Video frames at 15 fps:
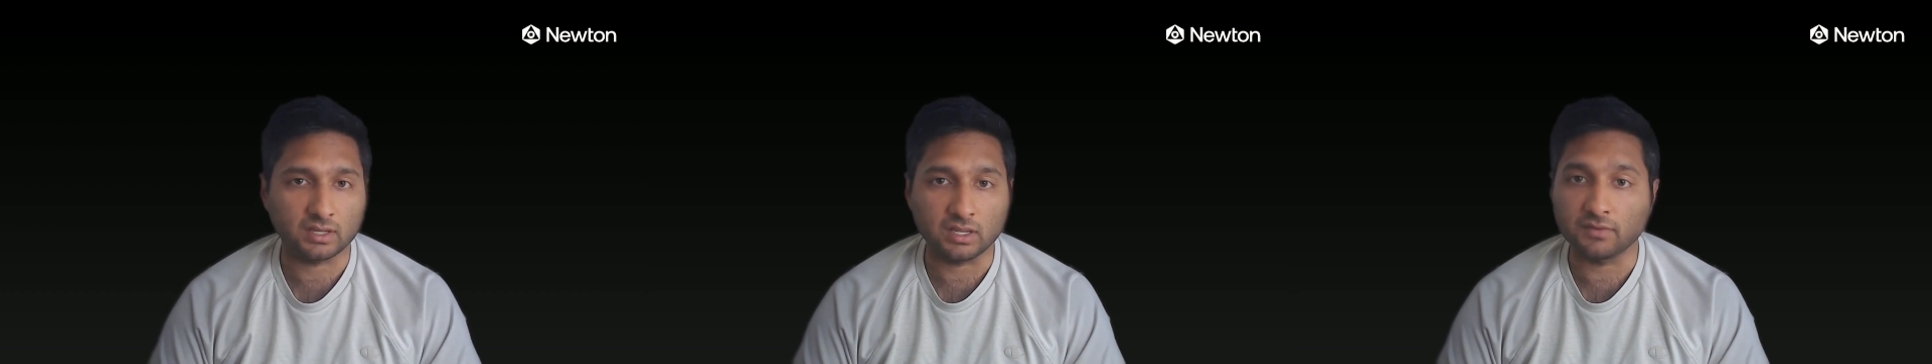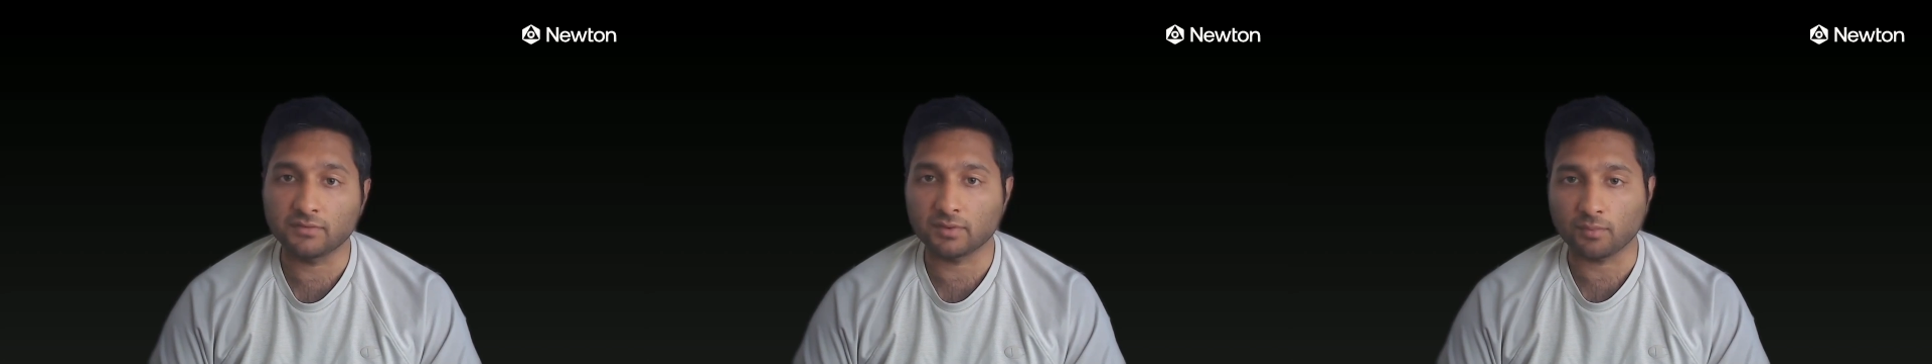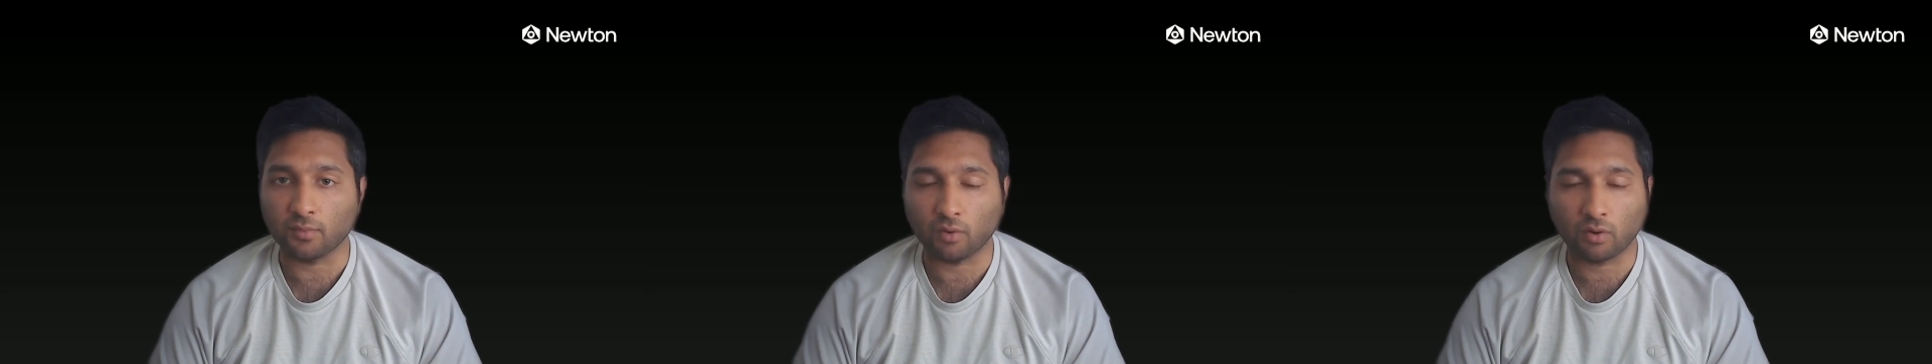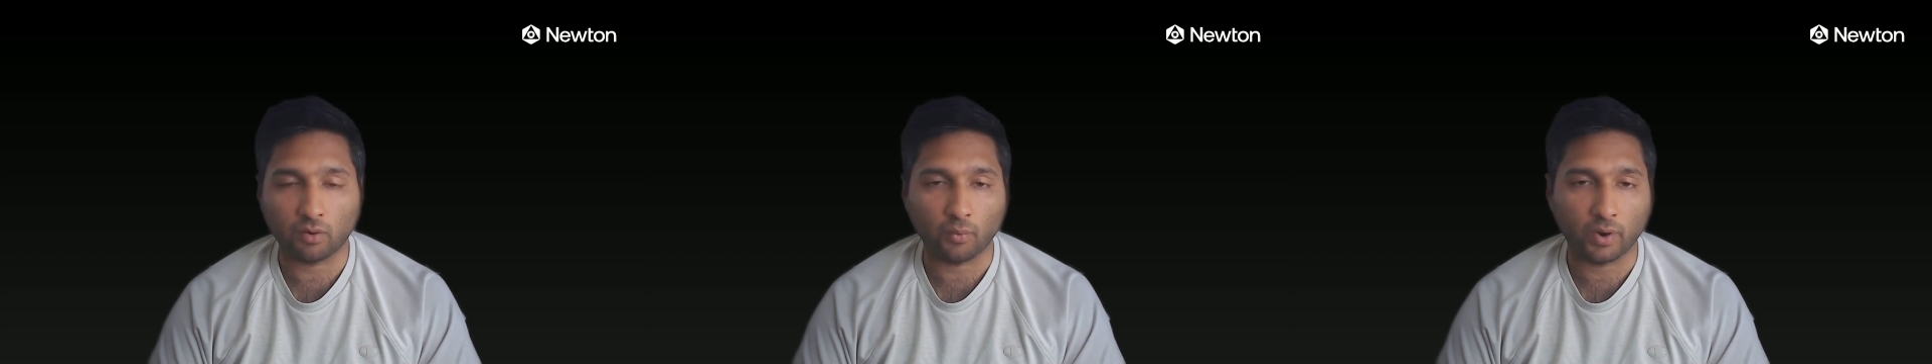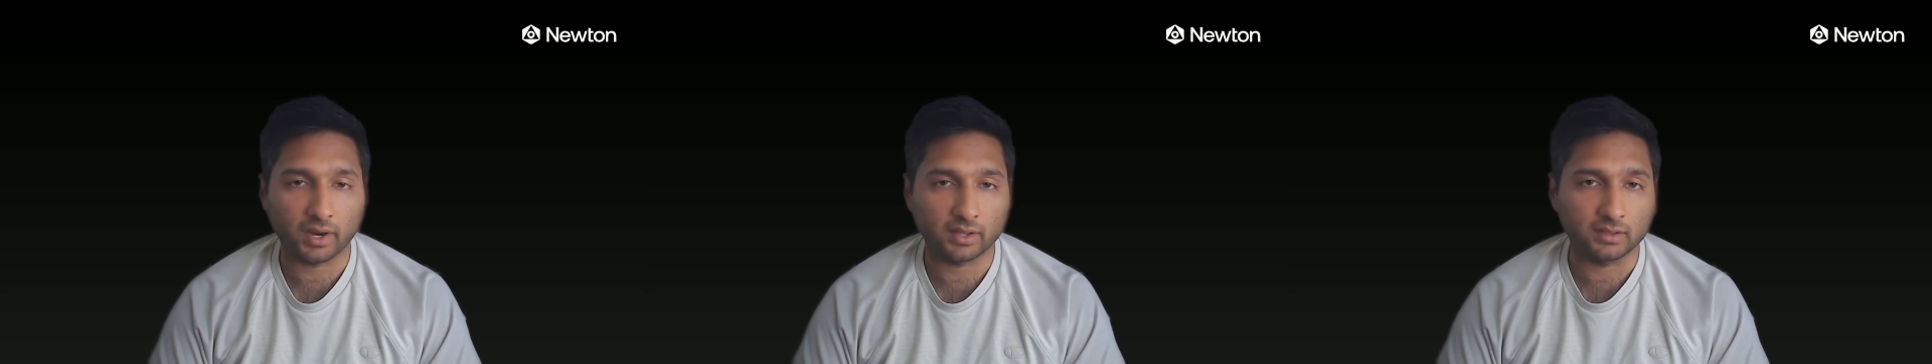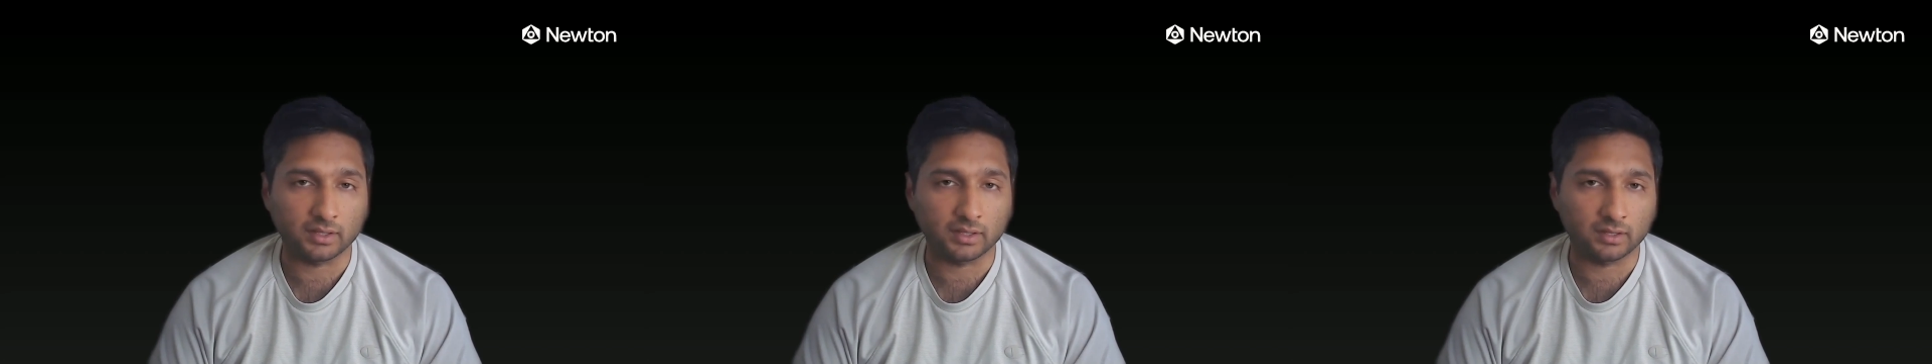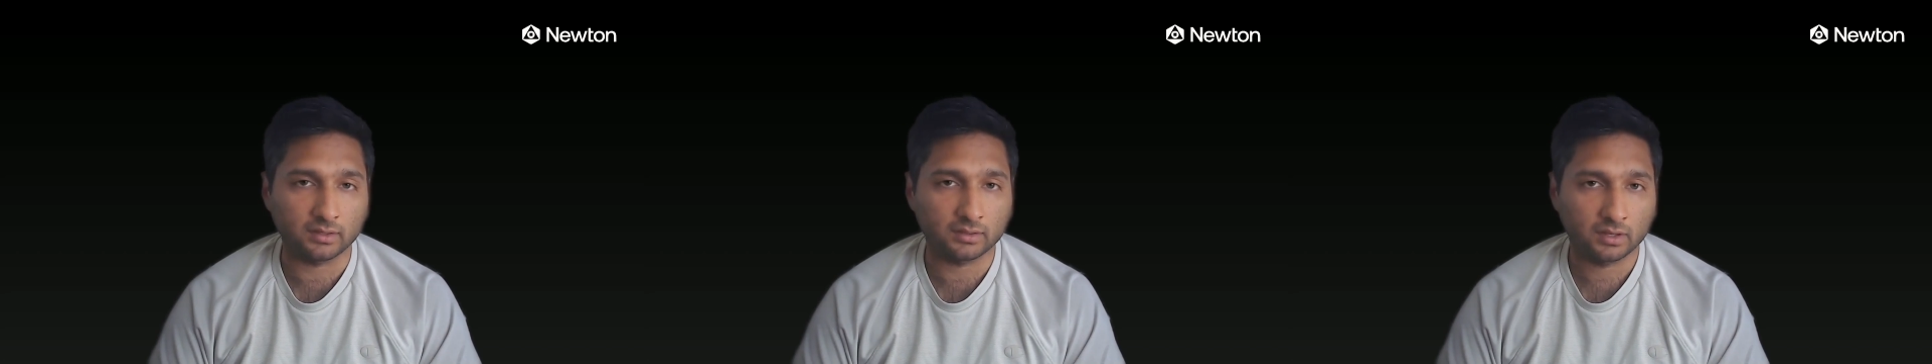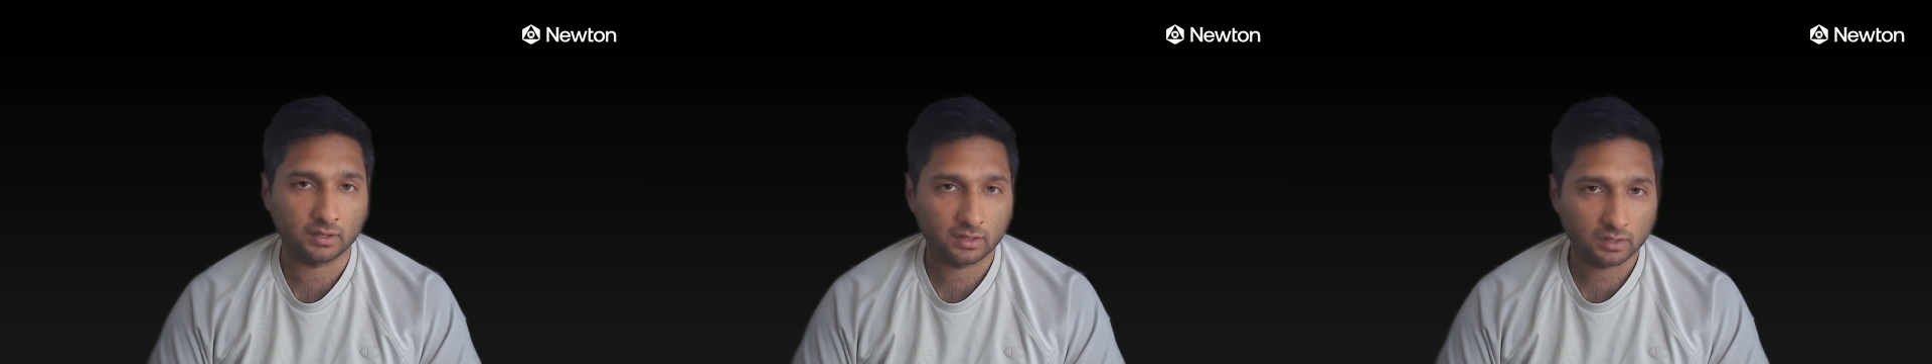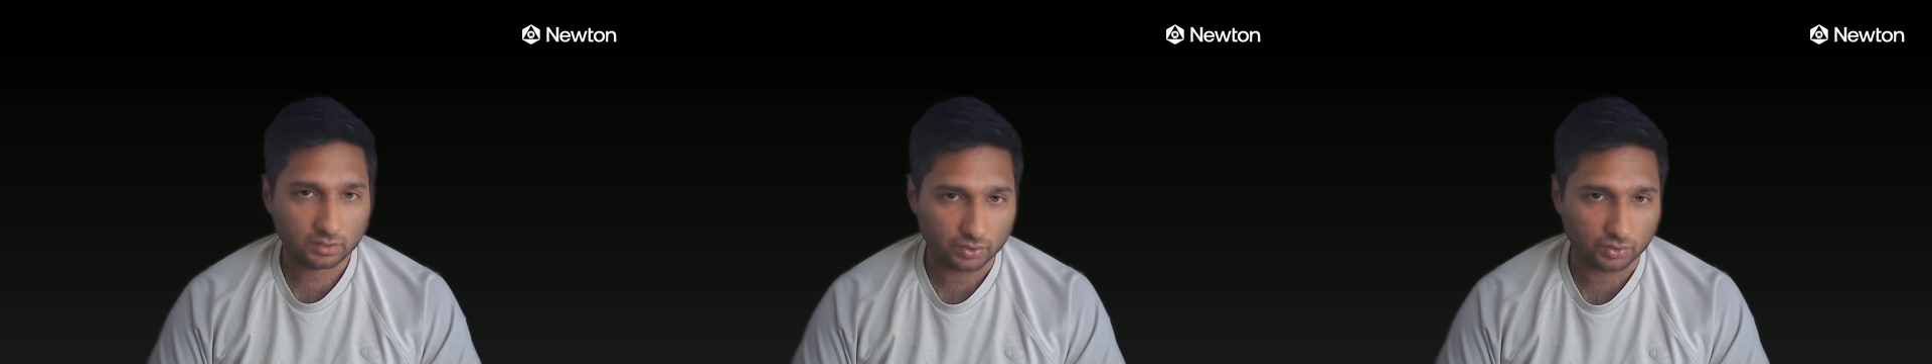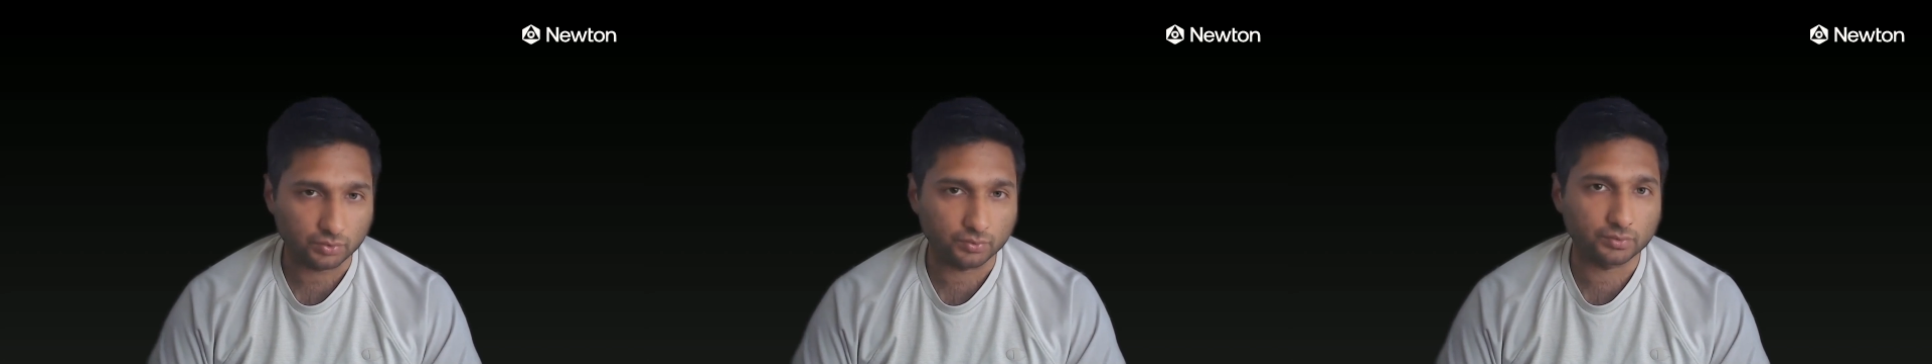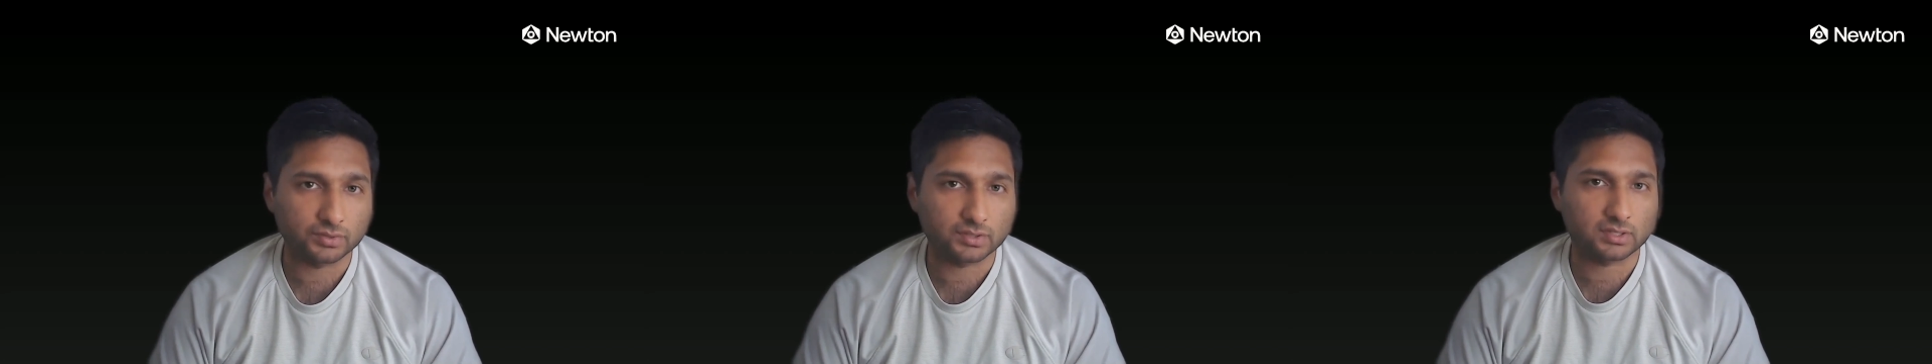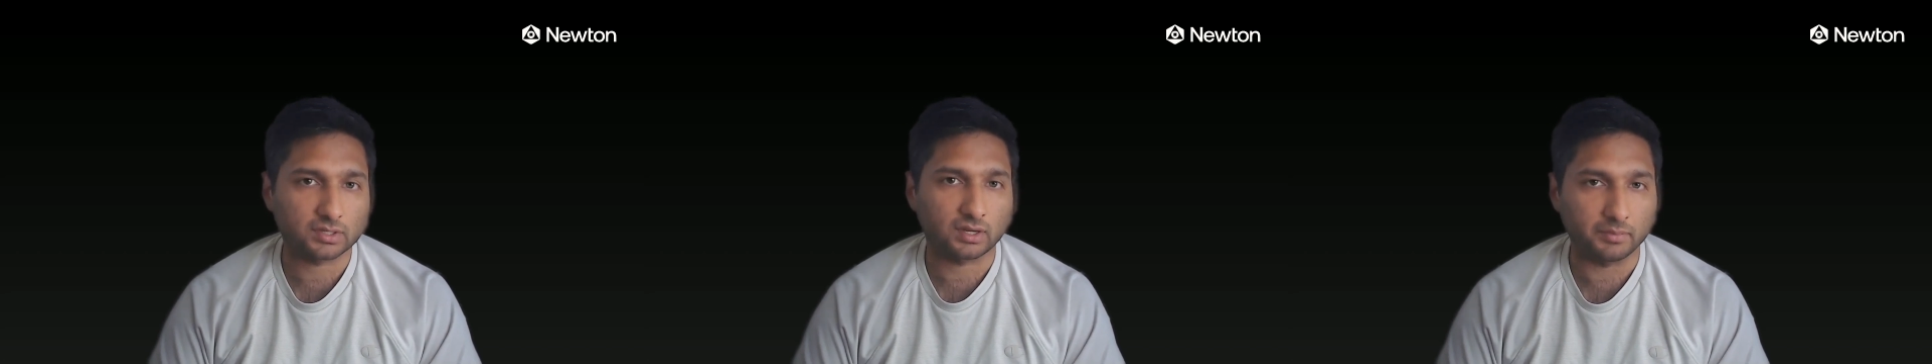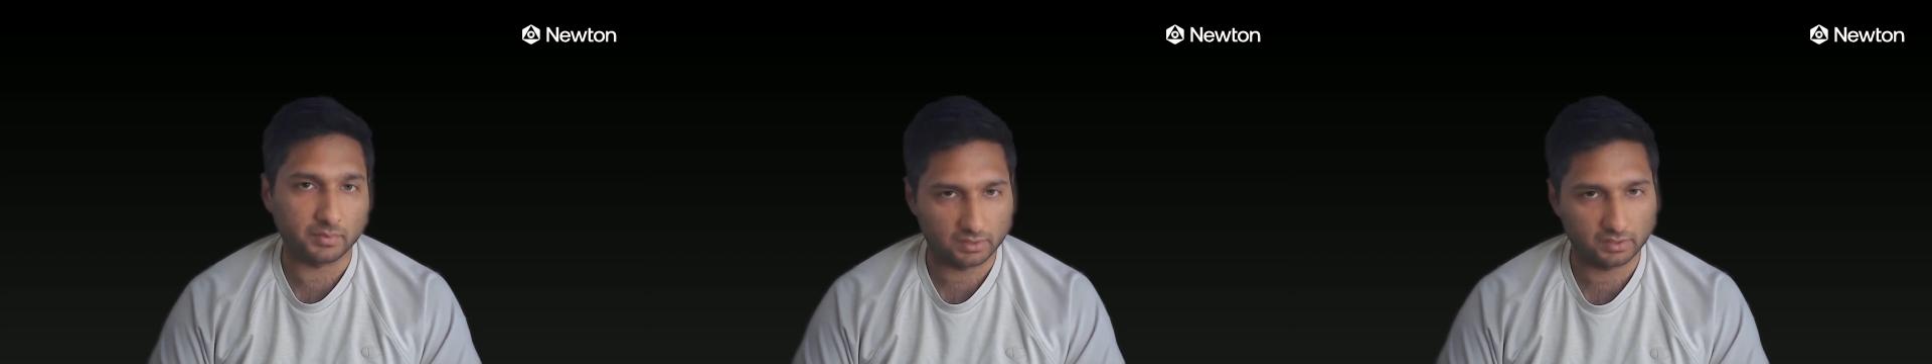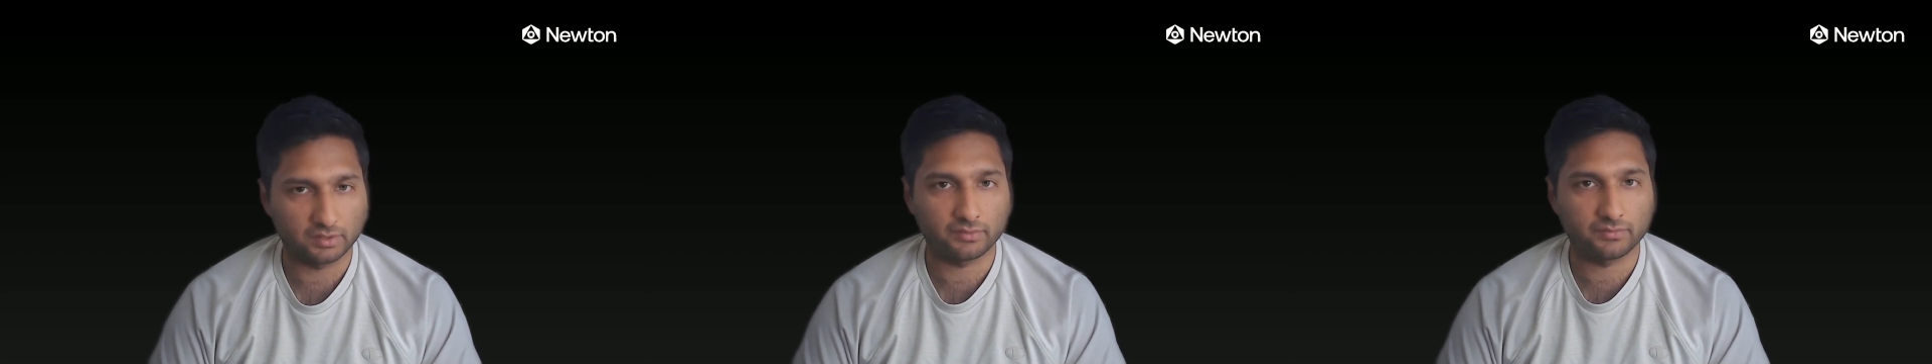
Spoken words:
even more widely used in the near